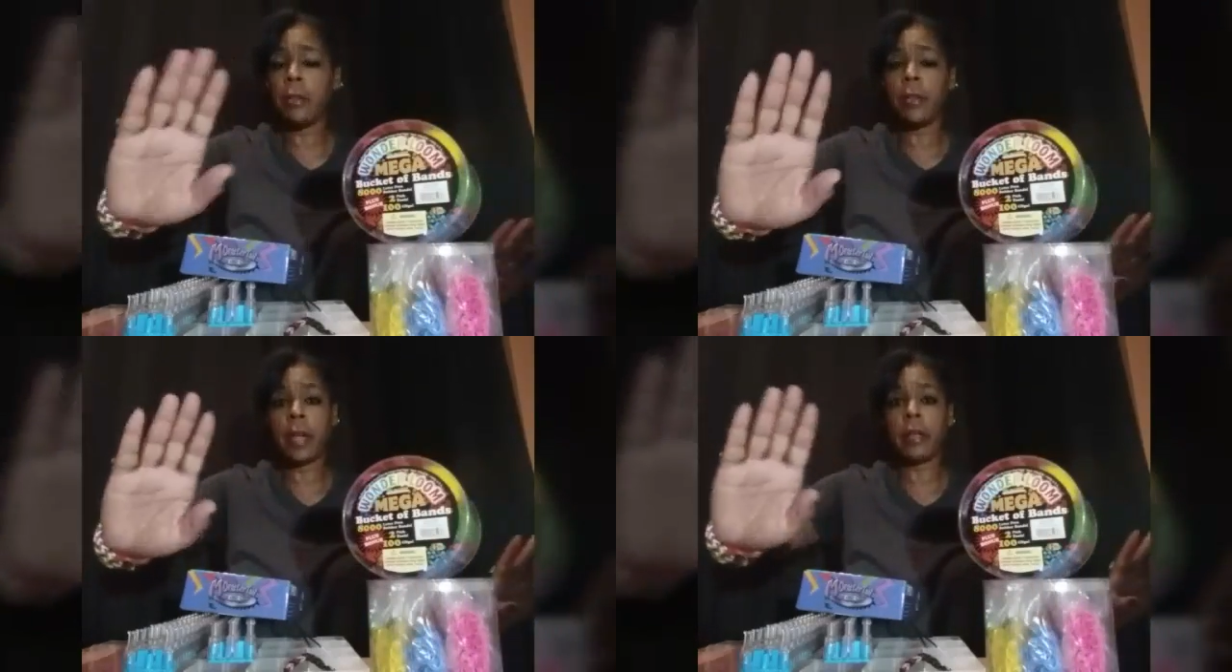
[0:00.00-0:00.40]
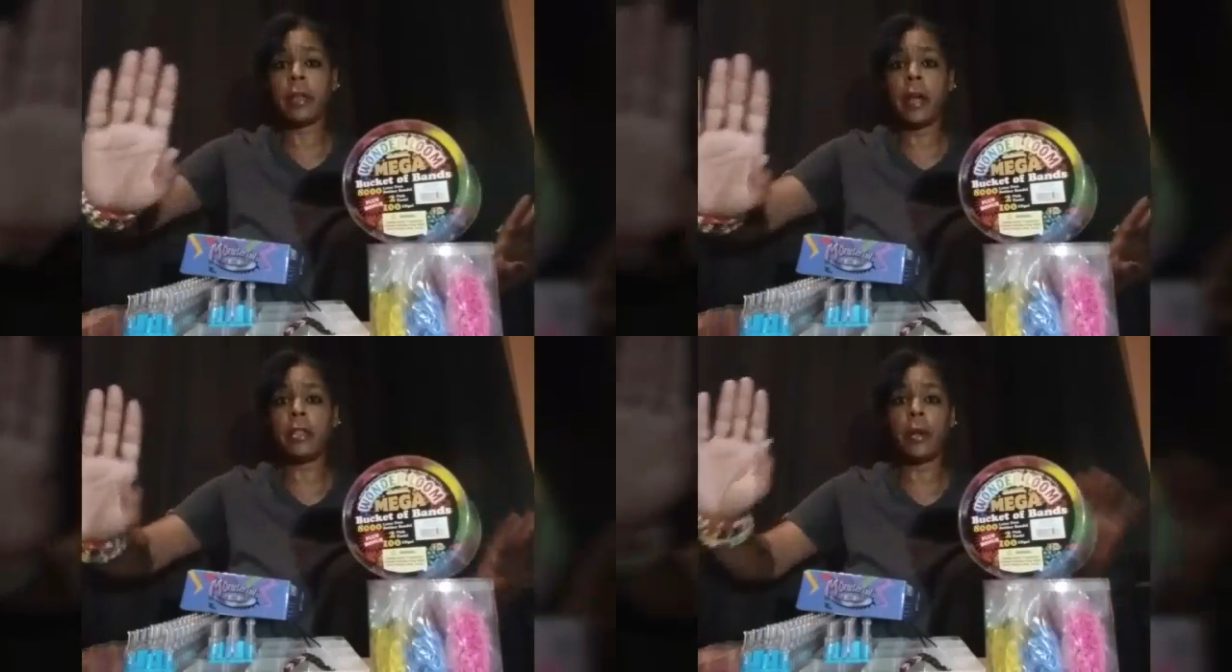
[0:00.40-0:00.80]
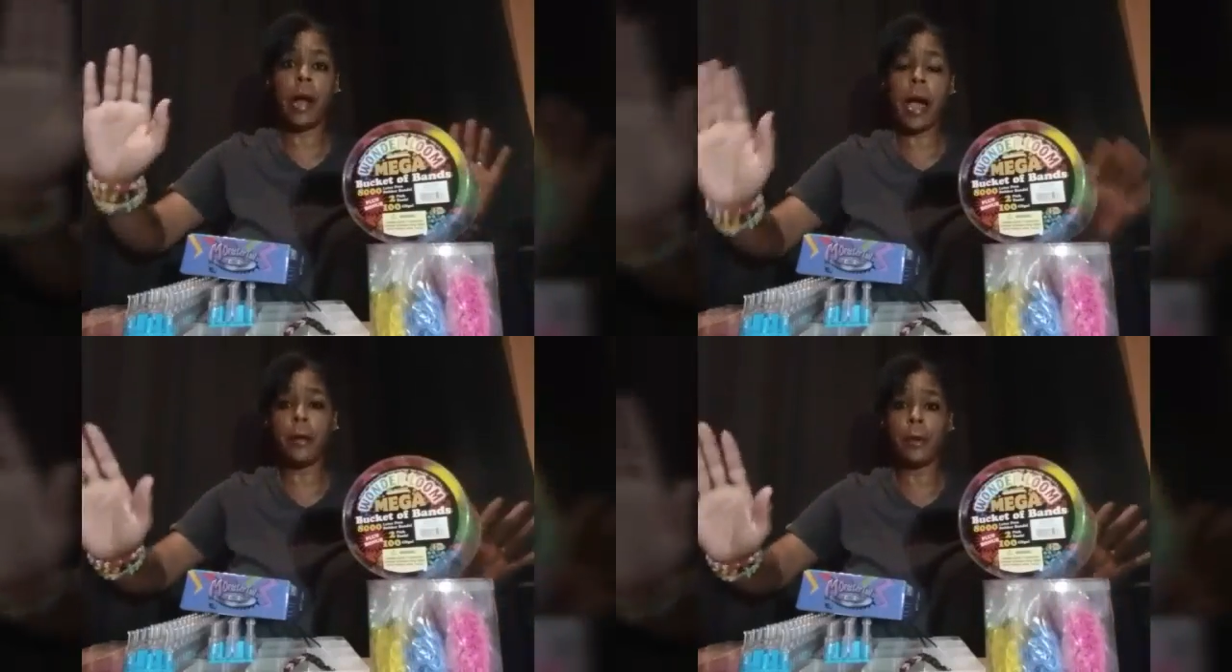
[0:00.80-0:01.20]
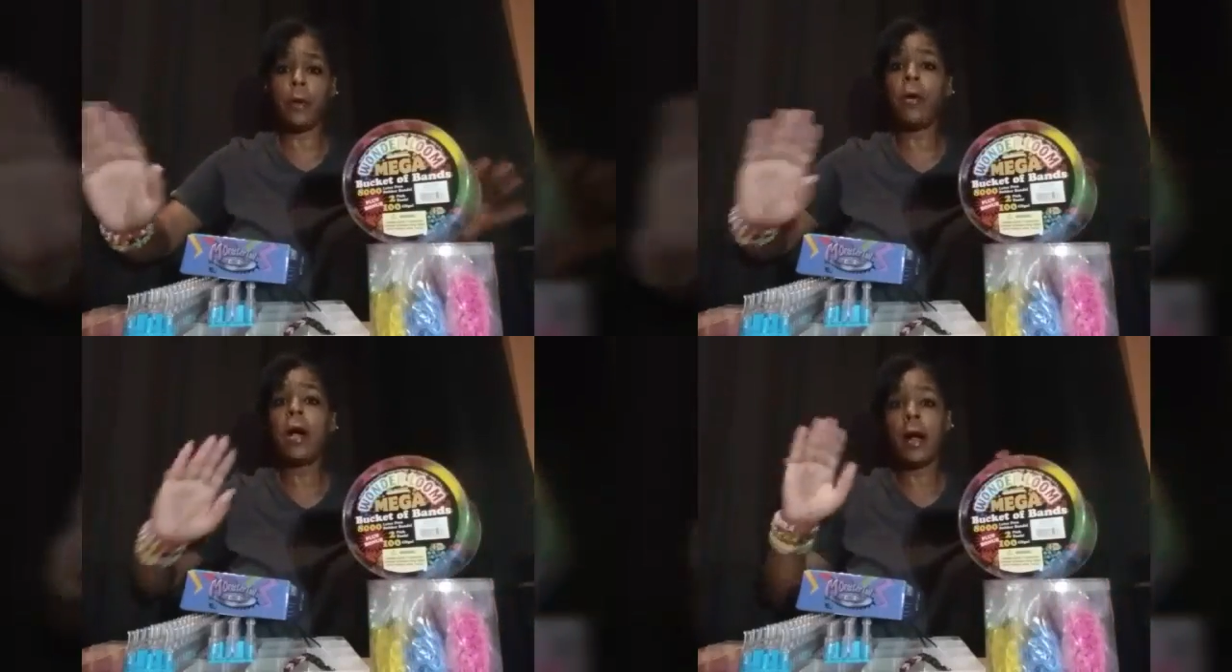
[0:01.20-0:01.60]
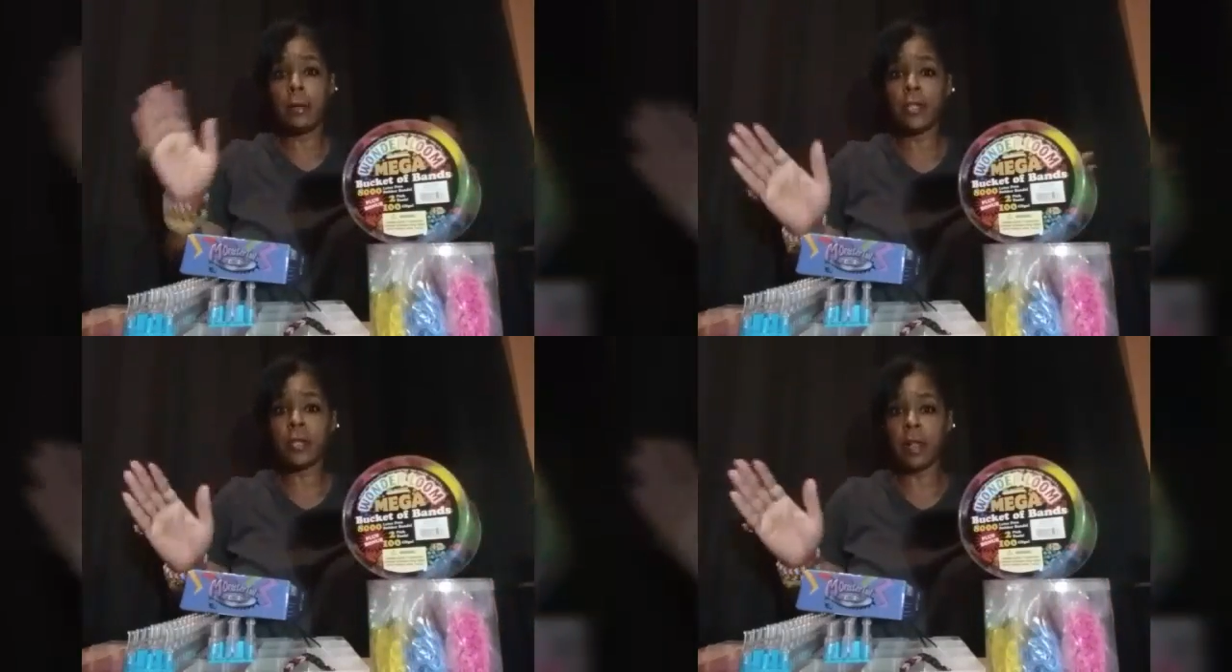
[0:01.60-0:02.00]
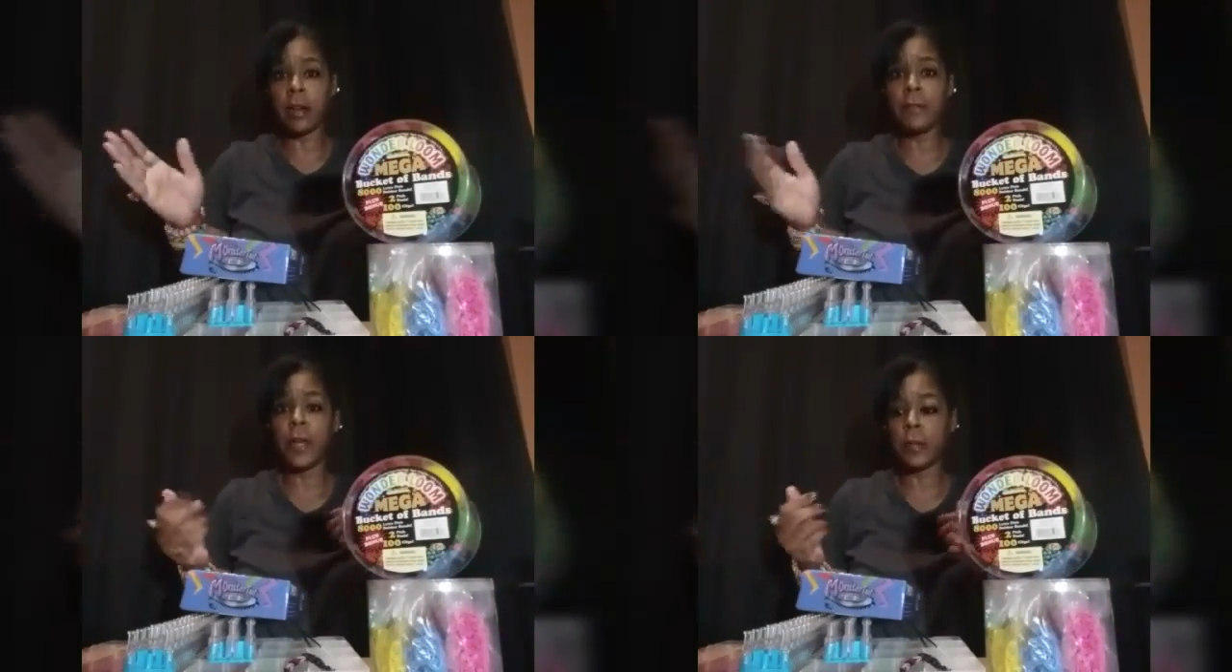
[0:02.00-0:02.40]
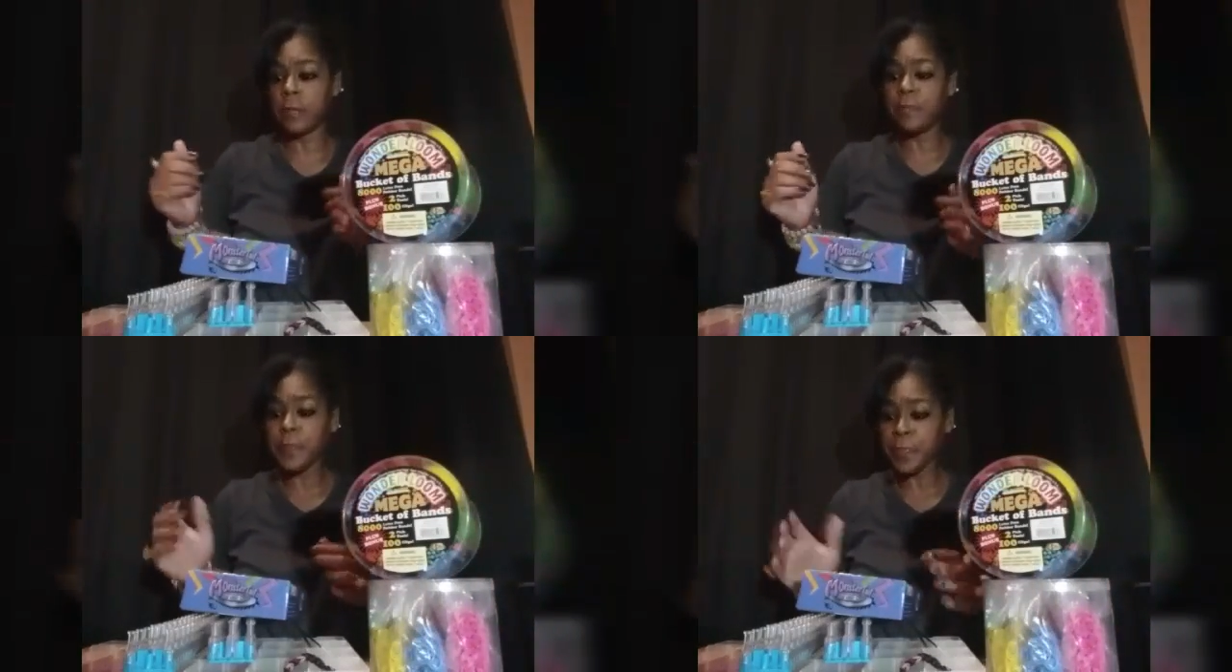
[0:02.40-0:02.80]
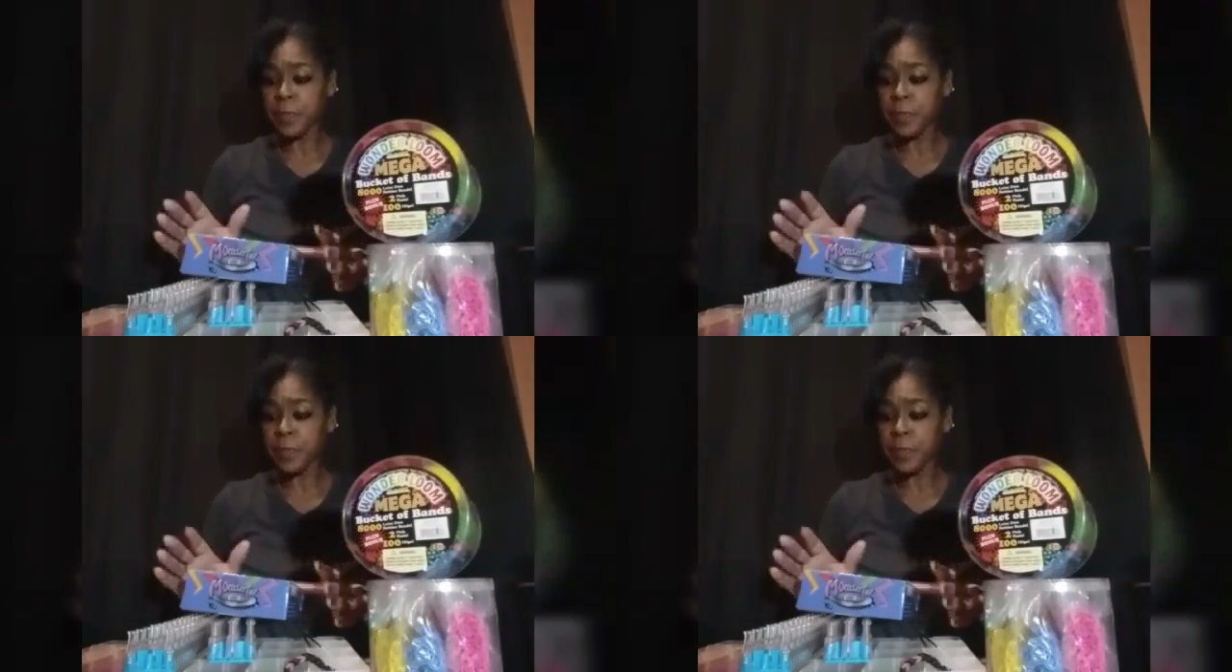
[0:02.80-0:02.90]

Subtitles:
How the heck it got there, I don't know. I'm just glad I found it.